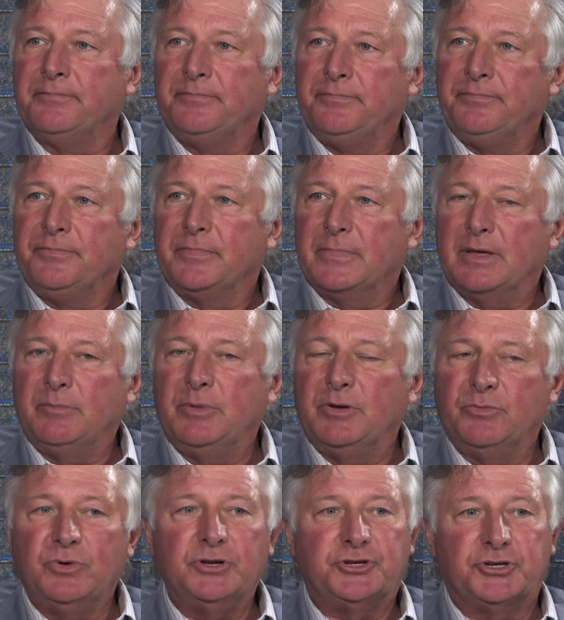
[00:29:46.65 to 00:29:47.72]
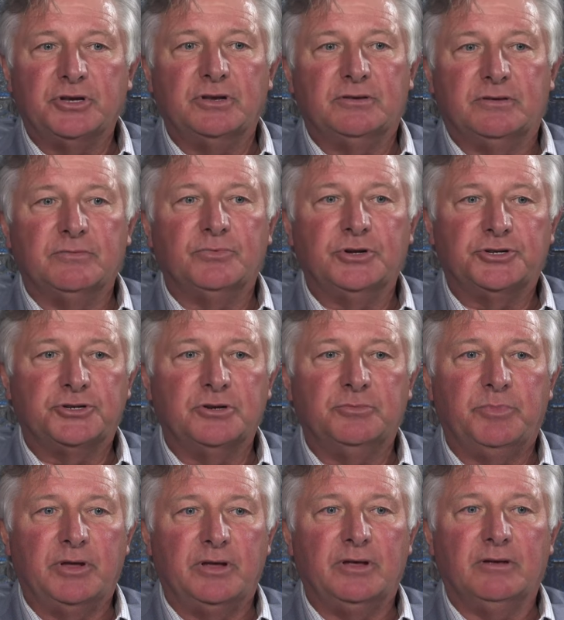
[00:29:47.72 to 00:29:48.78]
Mm-hmm. I mean, we should we
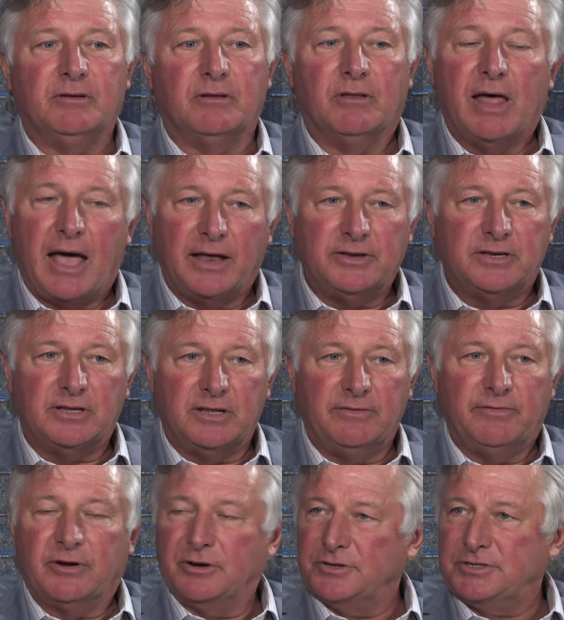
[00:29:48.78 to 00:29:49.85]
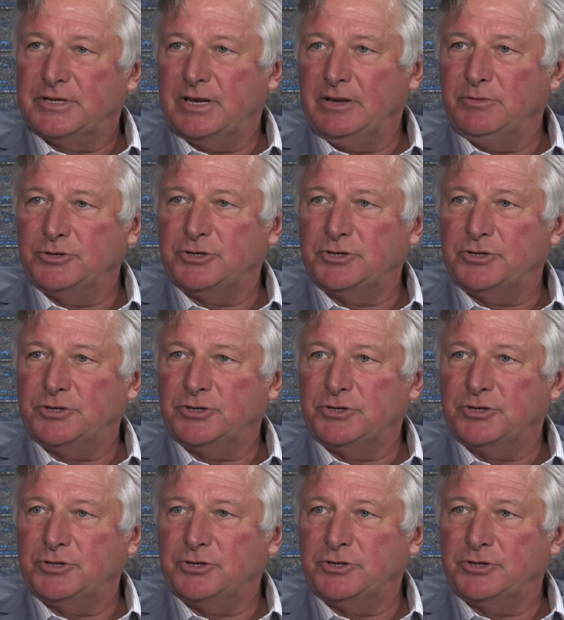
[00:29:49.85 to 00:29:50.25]
should be glad to live in our city.